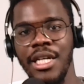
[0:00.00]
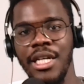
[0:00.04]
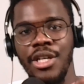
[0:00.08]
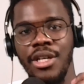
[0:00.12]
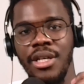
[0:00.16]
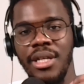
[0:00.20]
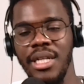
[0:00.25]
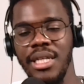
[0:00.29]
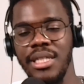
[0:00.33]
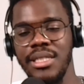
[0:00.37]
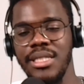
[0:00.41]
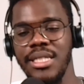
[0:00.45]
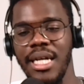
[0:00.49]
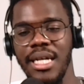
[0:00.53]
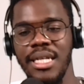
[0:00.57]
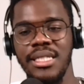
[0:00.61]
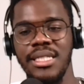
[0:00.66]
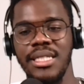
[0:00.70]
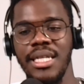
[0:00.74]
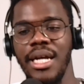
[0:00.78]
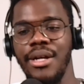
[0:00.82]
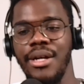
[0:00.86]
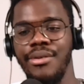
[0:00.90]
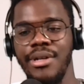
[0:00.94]
you need to
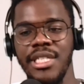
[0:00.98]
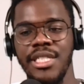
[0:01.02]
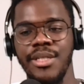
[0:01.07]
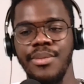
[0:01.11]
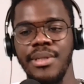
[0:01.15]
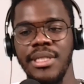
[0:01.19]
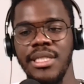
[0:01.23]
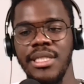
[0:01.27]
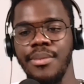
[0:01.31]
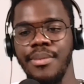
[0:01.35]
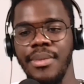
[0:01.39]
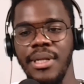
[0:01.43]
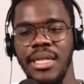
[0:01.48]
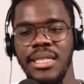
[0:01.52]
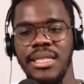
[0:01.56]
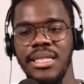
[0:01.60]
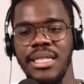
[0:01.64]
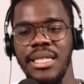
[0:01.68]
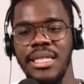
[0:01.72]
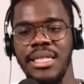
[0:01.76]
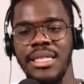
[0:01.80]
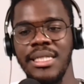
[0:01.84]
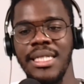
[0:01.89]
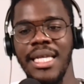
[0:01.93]
assign
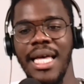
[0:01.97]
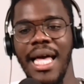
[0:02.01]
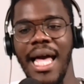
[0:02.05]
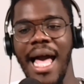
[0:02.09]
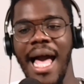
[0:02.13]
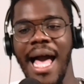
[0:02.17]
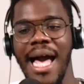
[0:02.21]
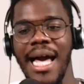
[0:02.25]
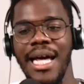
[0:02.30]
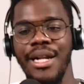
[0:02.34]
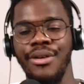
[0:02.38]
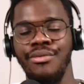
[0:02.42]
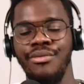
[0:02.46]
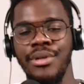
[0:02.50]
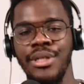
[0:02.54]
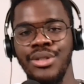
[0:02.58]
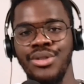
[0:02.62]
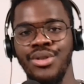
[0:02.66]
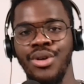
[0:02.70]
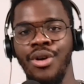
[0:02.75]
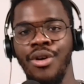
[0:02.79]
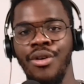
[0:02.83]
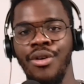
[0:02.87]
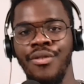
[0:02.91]
responsibilities and
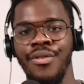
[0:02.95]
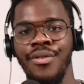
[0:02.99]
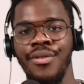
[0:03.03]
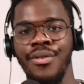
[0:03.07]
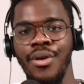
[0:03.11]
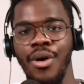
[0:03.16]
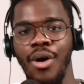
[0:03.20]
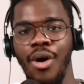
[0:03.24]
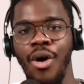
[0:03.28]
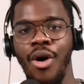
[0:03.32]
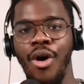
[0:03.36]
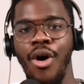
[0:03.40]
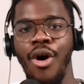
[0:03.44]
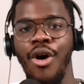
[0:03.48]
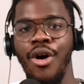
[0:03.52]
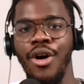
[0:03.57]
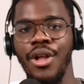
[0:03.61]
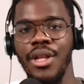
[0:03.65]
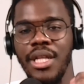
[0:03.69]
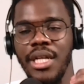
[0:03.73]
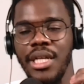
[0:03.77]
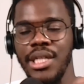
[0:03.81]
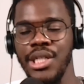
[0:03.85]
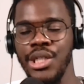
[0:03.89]
resolve
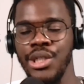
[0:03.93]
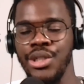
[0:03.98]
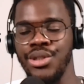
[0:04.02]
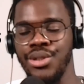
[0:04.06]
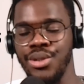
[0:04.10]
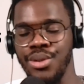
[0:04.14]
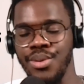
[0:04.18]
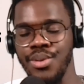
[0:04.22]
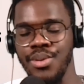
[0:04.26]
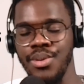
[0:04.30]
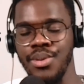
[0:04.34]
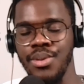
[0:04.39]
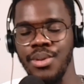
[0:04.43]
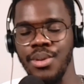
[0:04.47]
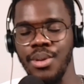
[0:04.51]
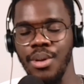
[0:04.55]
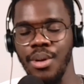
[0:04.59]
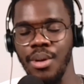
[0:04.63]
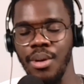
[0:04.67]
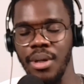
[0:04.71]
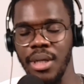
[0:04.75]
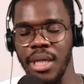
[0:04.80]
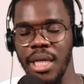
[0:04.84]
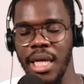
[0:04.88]
all issues.
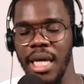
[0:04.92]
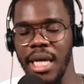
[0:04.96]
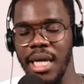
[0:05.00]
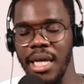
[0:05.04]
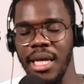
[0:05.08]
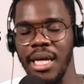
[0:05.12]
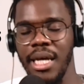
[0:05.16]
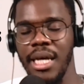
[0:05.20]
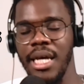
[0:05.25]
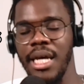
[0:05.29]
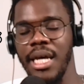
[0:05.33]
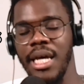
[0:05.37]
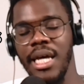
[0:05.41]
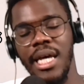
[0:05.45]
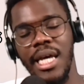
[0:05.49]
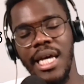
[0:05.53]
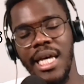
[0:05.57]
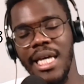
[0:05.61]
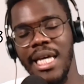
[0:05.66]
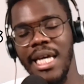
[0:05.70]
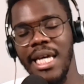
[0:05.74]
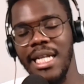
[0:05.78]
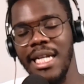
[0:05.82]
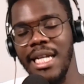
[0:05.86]
Okay.
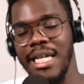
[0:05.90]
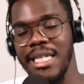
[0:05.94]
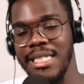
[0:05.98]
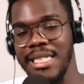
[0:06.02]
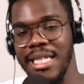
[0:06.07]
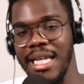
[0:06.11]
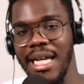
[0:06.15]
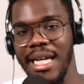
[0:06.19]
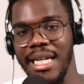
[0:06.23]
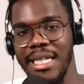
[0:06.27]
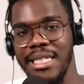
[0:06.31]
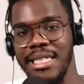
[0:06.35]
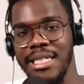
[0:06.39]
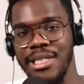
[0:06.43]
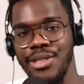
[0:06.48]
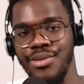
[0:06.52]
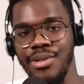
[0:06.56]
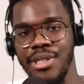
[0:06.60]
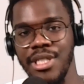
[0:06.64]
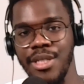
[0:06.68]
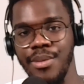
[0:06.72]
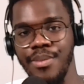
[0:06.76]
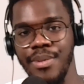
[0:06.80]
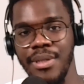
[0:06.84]
Again, assign these
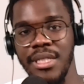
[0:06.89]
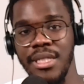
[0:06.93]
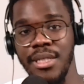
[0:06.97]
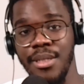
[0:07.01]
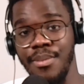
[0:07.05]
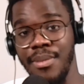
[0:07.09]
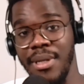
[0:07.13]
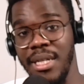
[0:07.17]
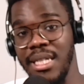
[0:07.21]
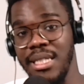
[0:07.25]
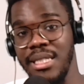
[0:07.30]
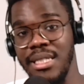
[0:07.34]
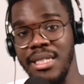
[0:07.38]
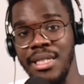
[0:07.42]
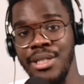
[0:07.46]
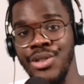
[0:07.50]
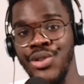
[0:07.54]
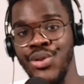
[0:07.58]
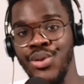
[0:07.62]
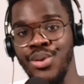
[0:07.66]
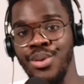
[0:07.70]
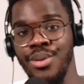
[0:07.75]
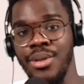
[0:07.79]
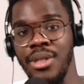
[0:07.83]

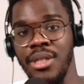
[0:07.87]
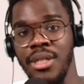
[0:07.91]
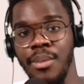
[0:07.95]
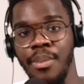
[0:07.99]
responsibilities to the